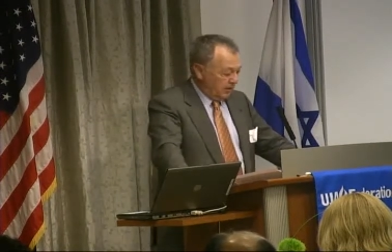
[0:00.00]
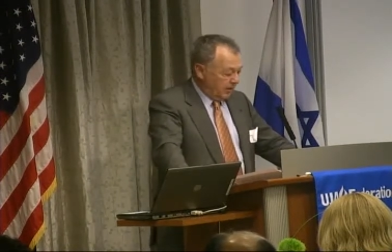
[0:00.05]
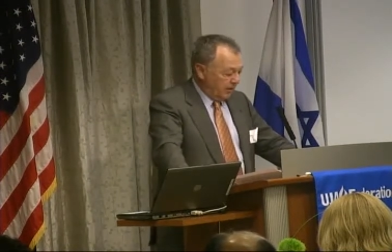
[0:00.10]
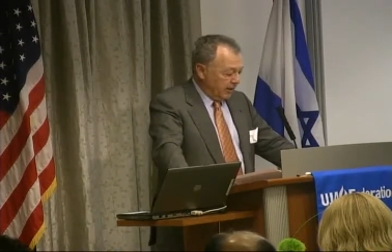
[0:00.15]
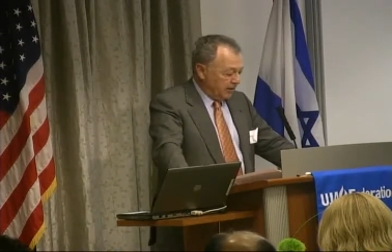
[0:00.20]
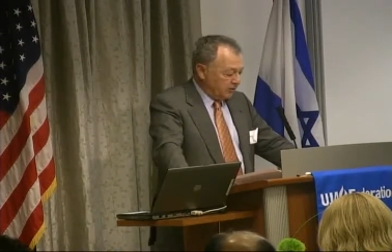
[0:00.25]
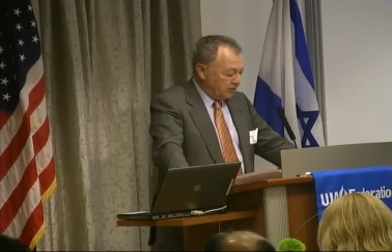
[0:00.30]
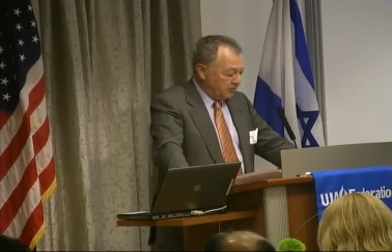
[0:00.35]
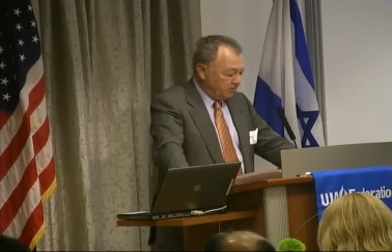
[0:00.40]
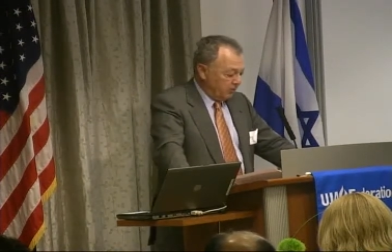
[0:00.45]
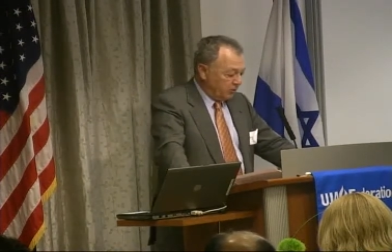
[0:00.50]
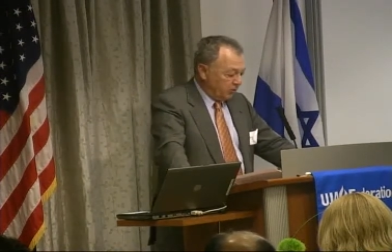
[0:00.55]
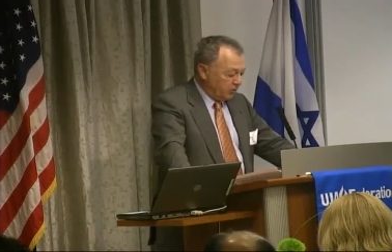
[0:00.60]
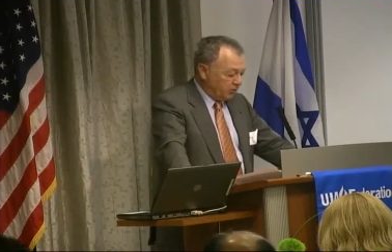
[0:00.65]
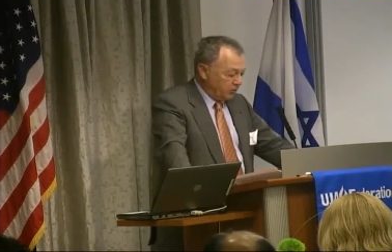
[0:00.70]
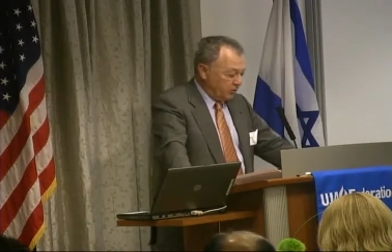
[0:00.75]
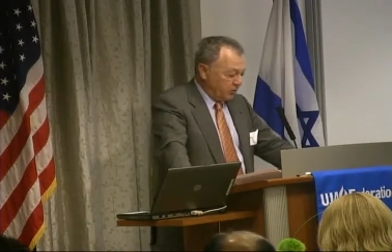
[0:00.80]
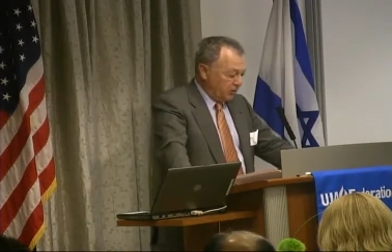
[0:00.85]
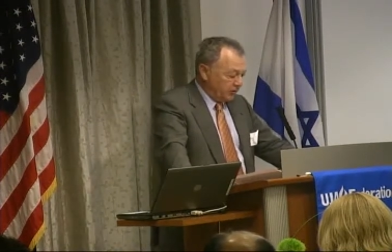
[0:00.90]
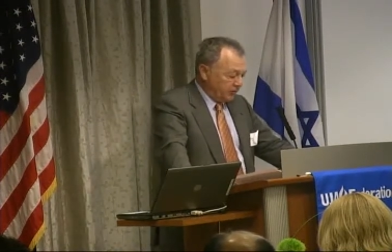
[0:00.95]
and
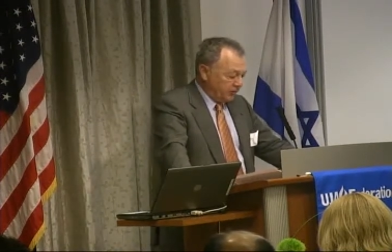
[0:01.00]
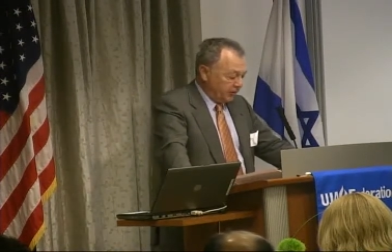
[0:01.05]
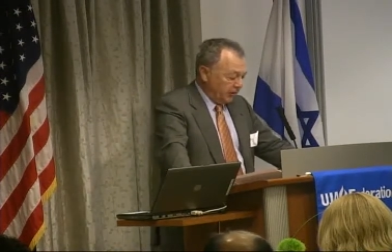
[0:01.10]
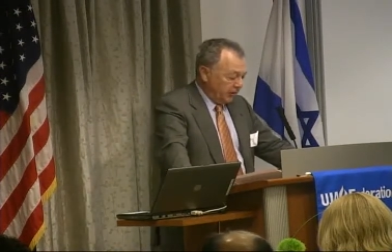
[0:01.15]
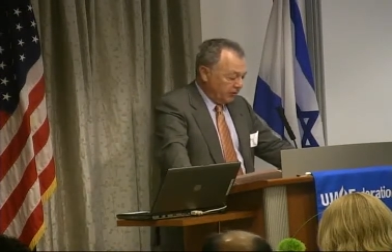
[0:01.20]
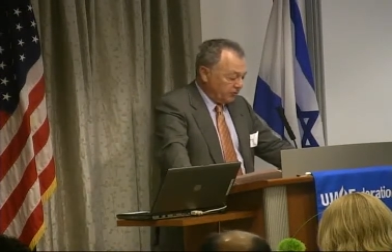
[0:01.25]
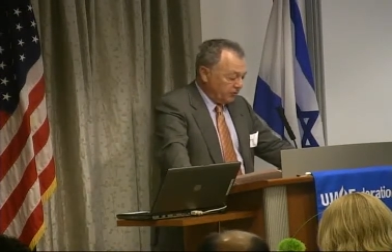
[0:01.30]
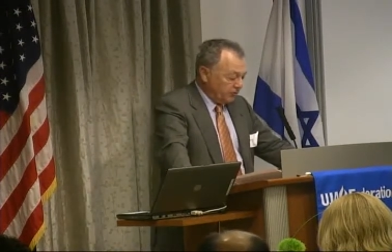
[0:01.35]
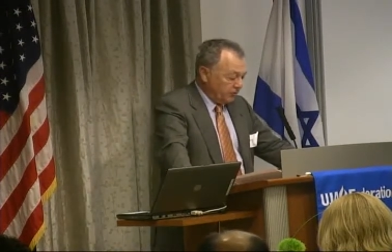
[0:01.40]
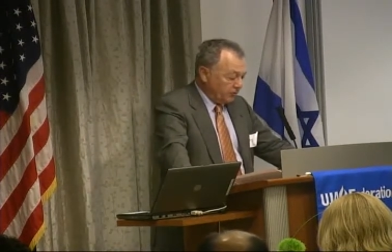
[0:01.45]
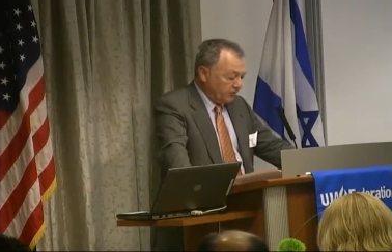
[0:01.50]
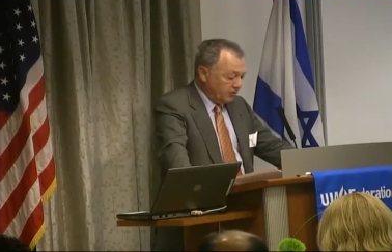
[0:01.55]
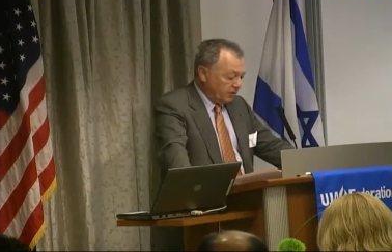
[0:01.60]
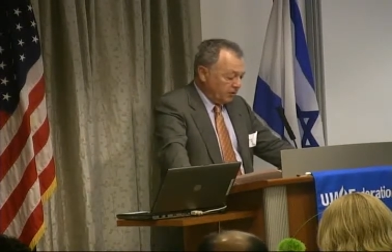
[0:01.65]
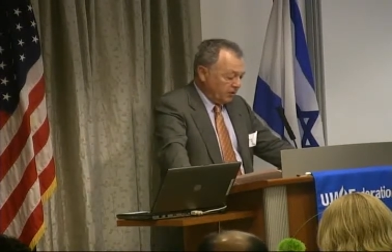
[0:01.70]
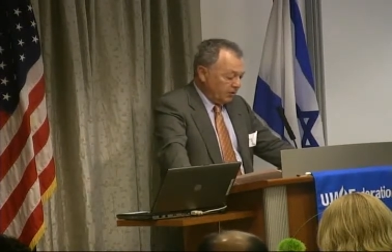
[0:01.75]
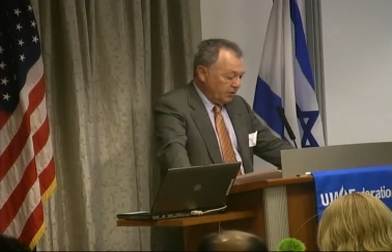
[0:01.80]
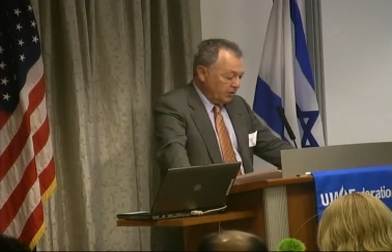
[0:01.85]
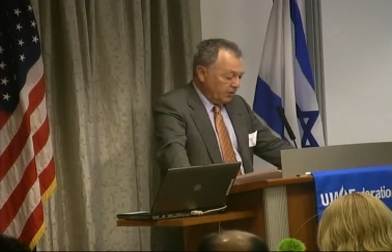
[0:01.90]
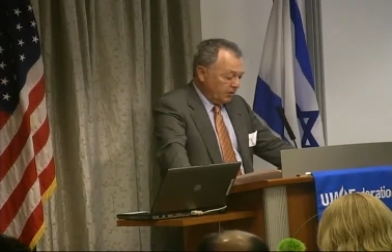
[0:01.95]
spiritual issues
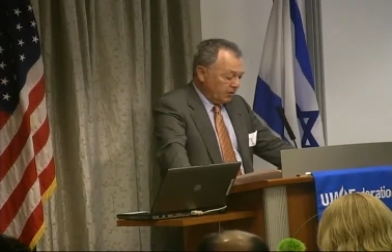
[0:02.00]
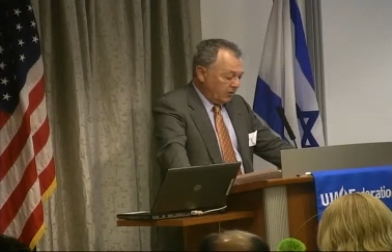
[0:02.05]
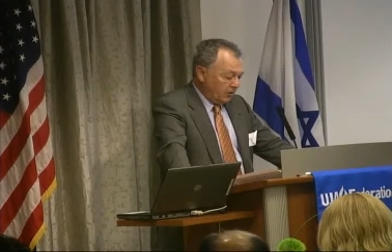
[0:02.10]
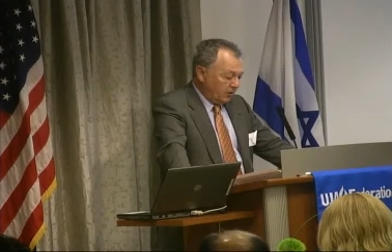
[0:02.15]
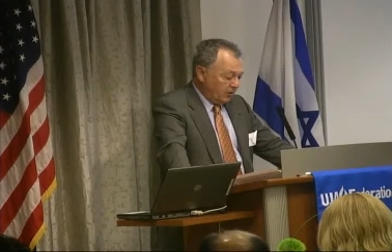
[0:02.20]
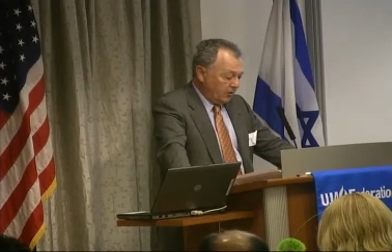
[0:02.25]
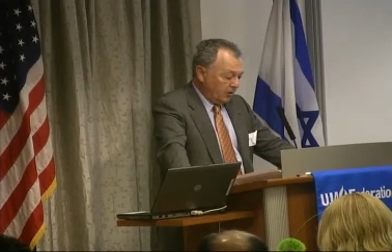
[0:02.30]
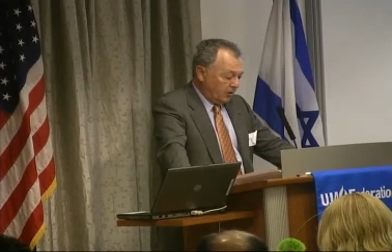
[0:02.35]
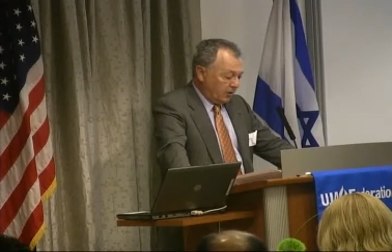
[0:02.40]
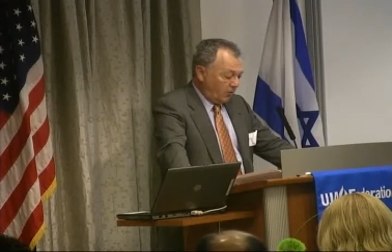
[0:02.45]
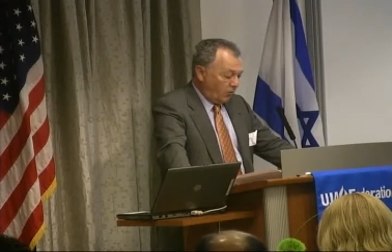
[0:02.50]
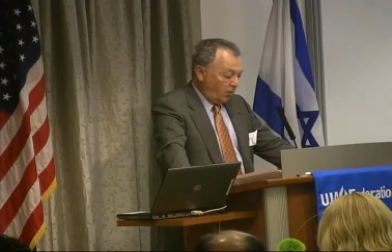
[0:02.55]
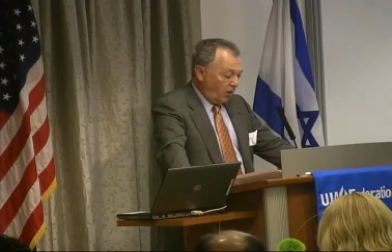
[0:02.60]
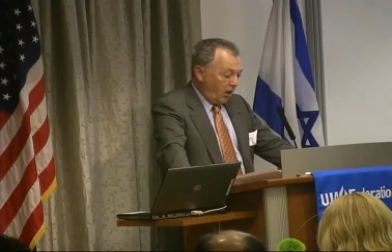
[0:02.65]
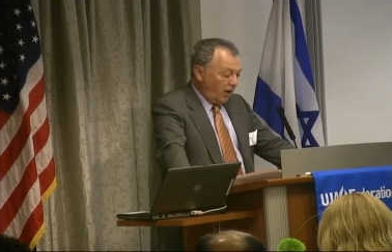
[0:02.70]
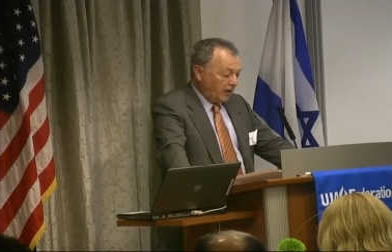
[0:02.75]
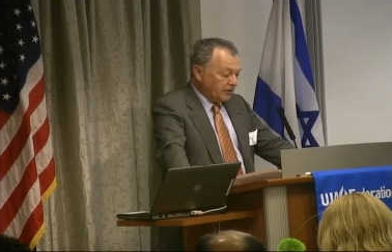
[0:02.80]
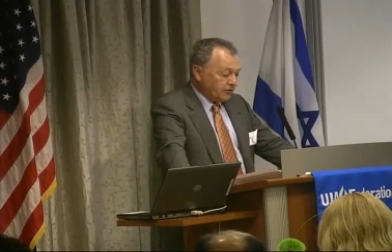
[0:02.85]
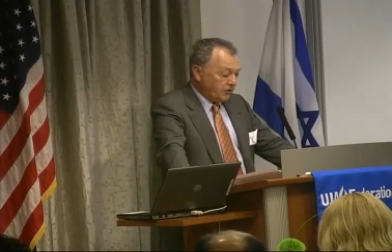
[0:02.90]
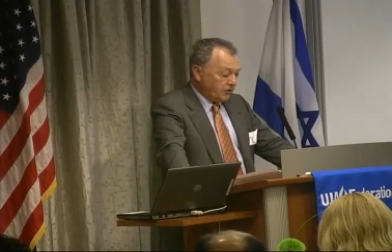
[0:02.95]
that
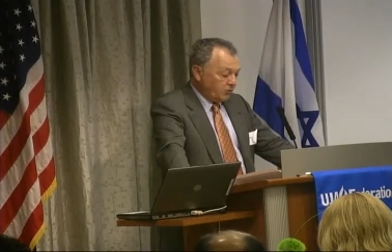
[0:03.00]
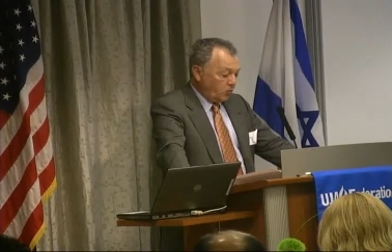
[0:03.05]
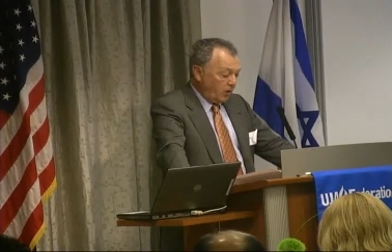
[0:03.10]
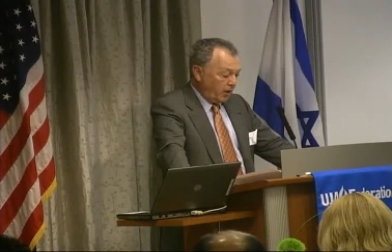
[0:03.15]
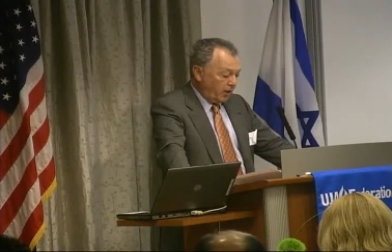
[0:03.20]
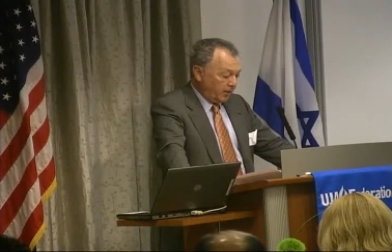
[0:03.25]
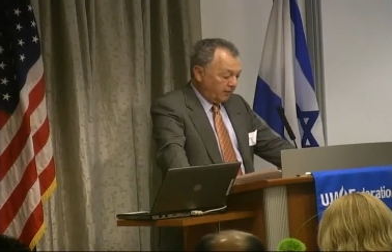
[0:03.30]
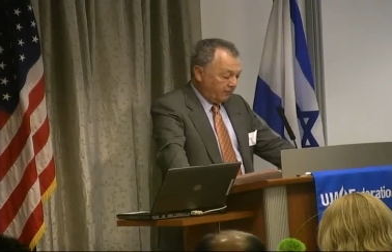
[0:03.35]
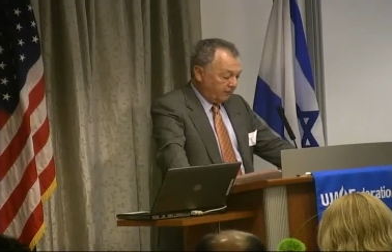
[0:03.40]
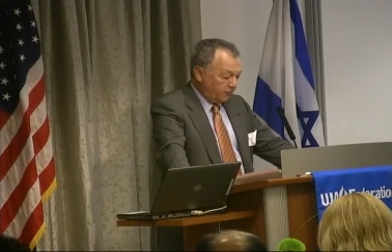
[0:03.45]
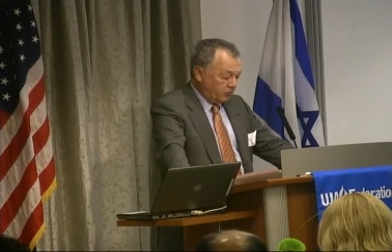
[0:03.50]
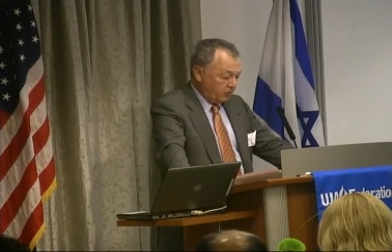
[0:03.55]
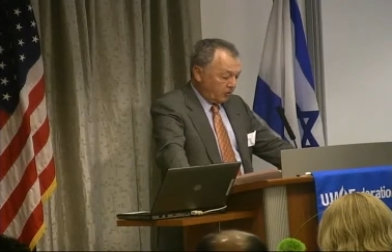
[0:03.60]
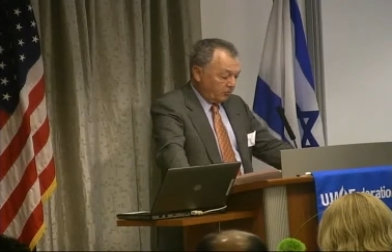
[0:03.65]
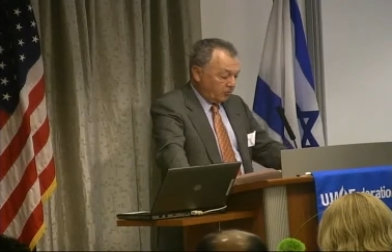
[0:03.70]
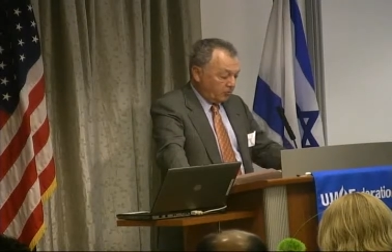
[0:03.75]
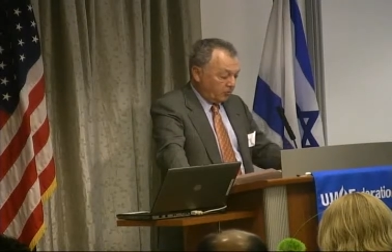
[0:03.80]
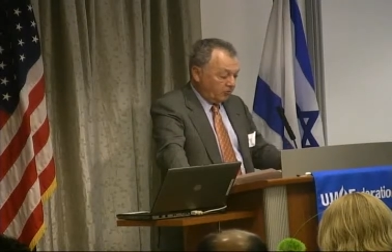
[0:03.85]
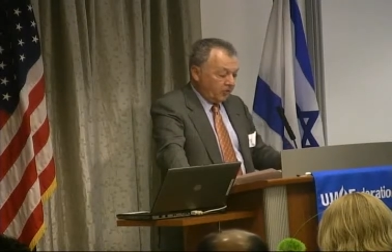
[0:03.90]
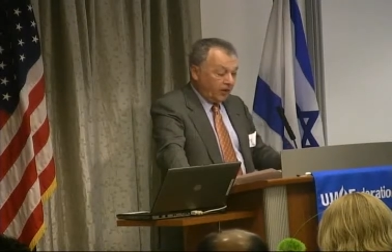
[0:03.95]
arise in the wake of a
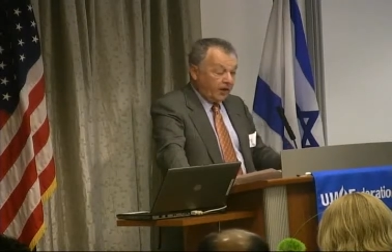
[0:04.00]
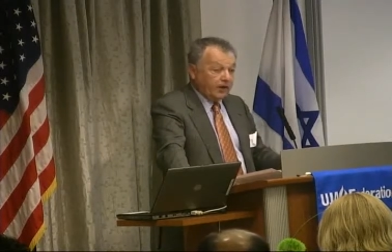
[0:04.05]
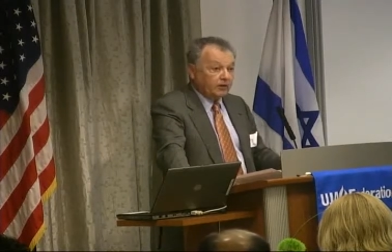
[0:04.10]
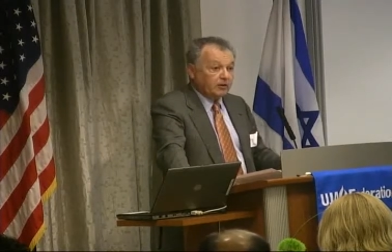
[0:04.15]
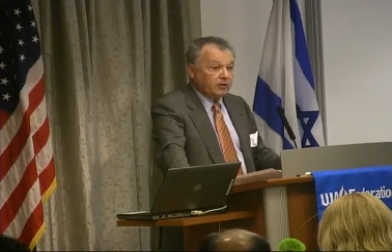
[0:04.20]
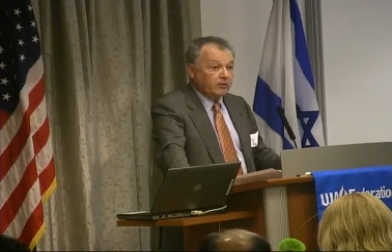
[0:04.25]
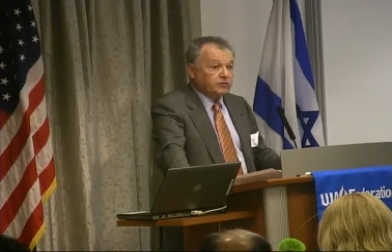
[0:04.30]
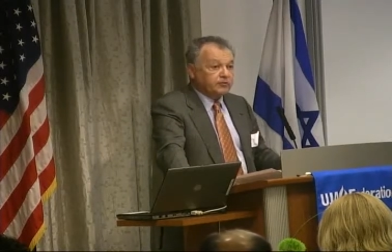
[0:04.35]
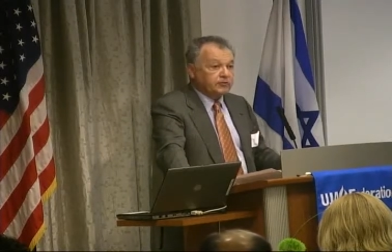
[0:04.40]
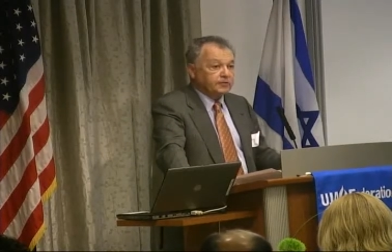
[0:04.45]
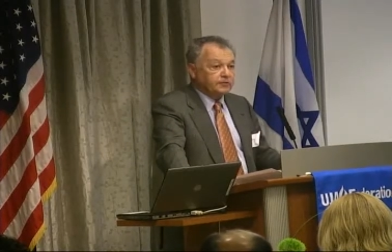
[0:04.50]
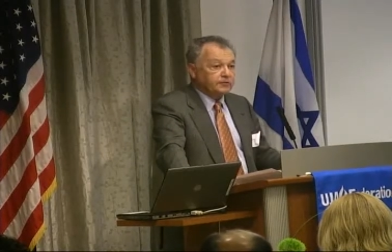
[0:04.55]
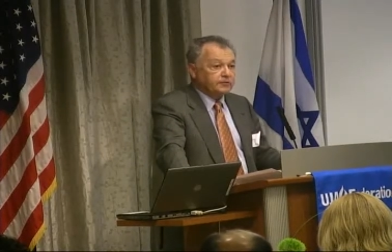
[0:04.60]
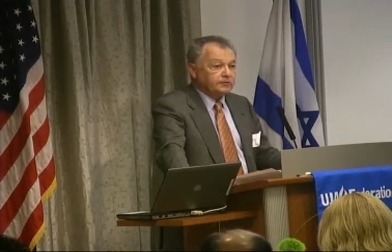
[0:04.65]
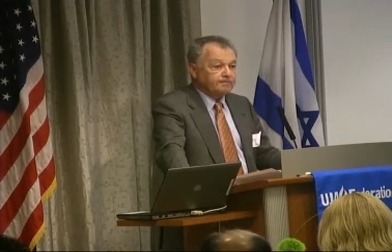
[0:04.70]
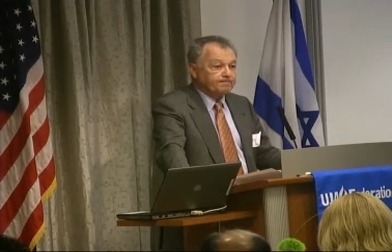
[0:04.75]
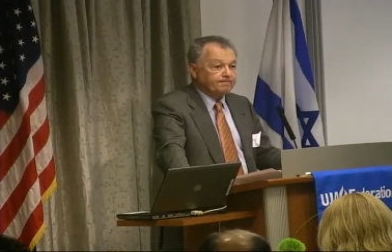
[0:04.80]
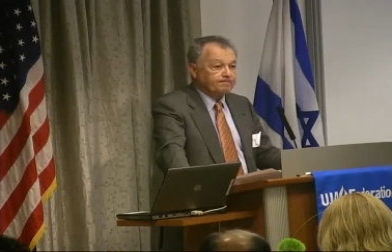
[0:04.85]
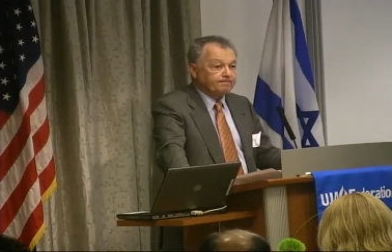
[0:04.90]
terminal diagnosis.